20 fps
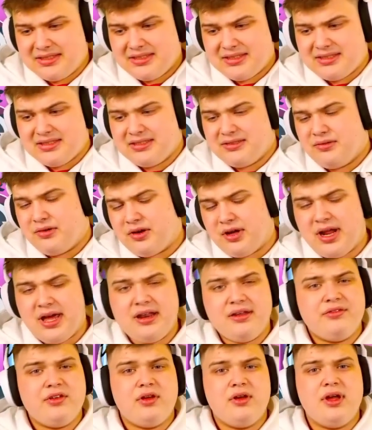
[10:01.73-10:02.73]
we're gonna end the
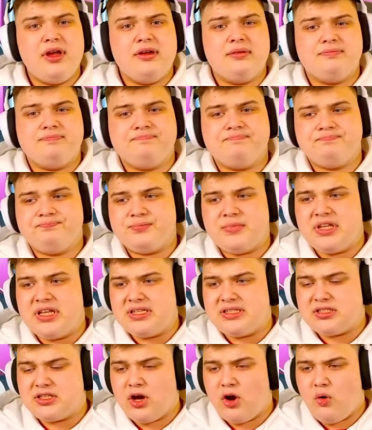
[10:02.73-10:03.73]
video here. Let's
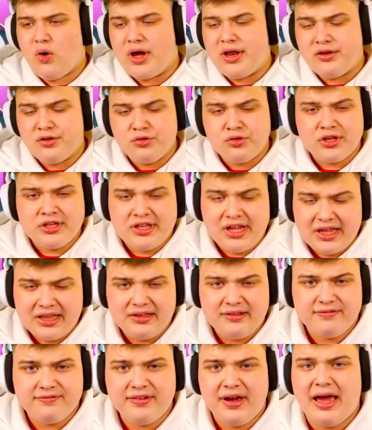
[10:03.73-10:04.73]
go and do the daily
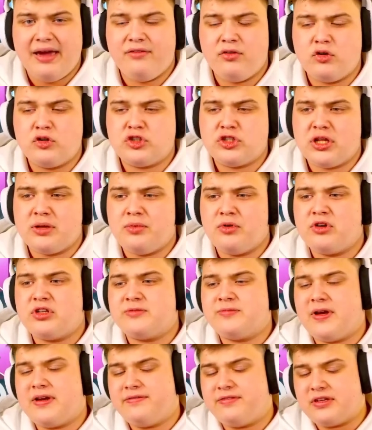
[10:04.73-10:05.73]
500 level bonus
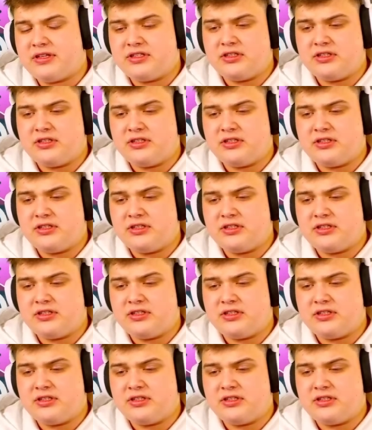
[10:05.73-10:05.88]
pack for the top